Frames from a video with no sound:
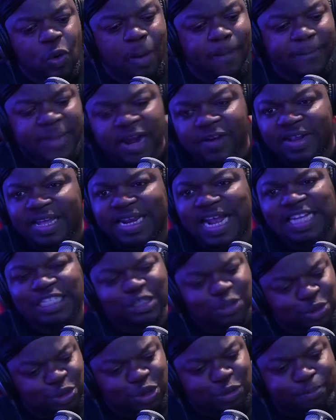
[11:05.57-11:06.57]
are Americanized,
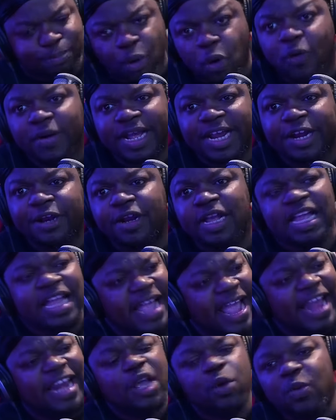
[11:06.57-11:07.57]
you was born here.
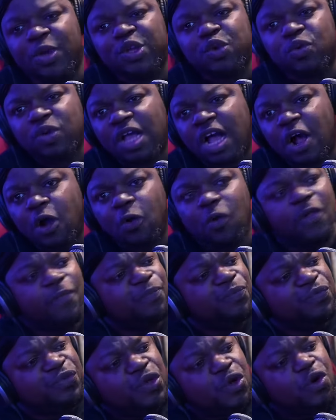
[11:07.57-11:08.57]
Anywhere you go,
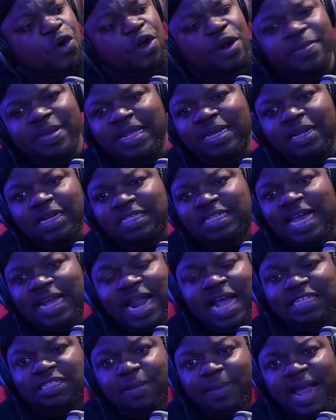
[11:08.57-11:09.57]
you're going to be looked at
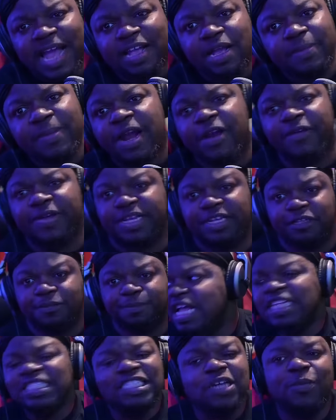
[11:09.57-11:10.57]
as a black American.
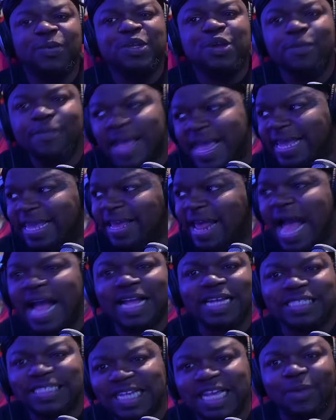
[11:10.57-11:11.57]
So when you make it, I
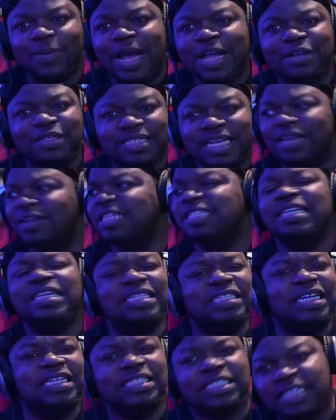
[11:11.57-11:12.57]
can see why you say oh, these
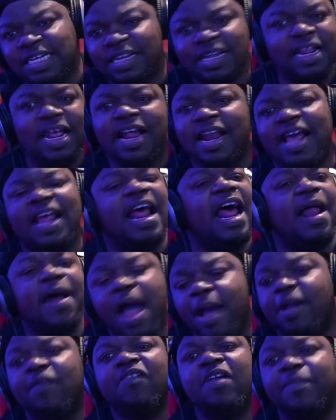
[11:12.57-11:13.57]
niggas ain't shit in our
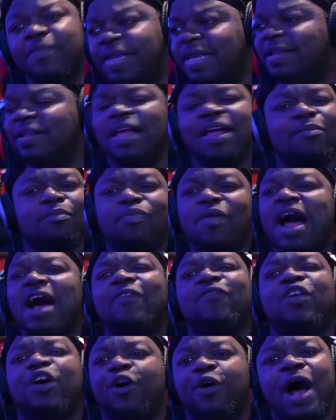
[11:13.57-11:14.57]
uh, uh, Caribbean.
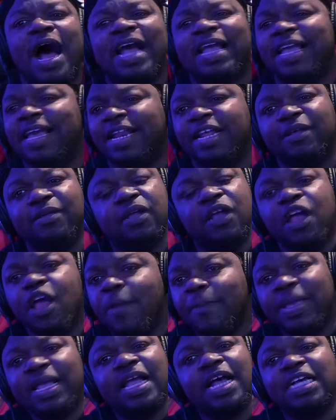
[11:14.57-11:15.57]
Bravo, I get it.
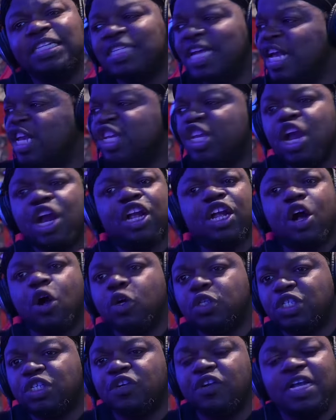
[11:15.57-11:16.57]
Because your
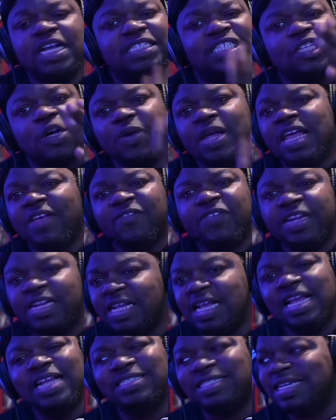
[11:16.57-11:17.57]
culture is so
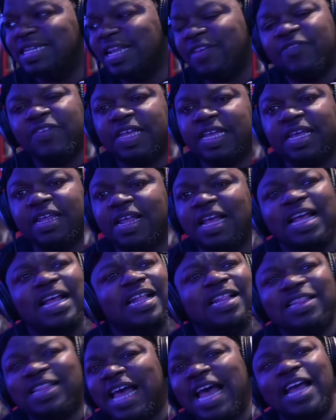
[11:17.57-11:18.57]
insignificant
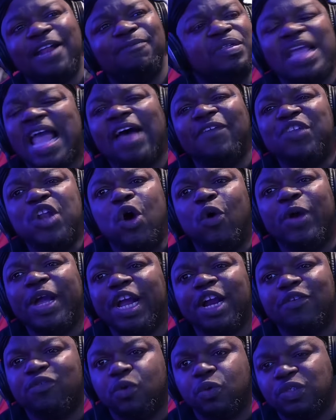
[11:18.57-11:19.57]
that you have no
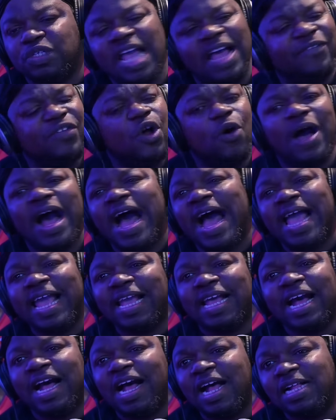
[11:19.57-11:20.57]
heroes, you have no
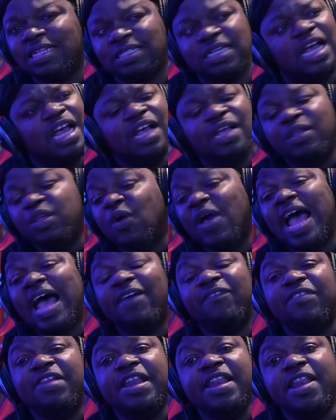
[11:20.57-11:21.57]
icons, you
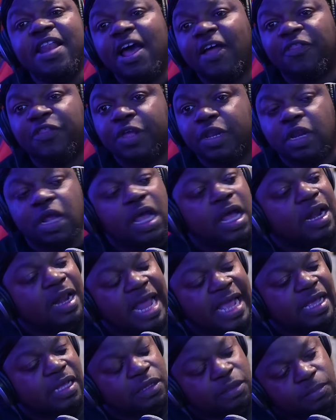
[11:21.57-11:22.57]
have nothing.
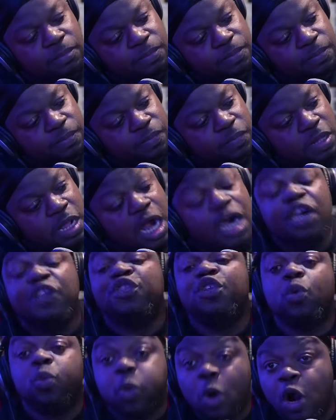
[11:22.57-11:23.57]
Like
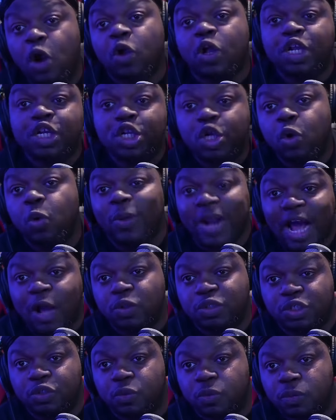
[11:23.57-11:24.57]
the world could do
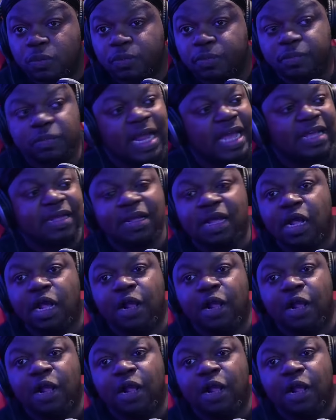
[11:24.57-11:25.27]
without you. Like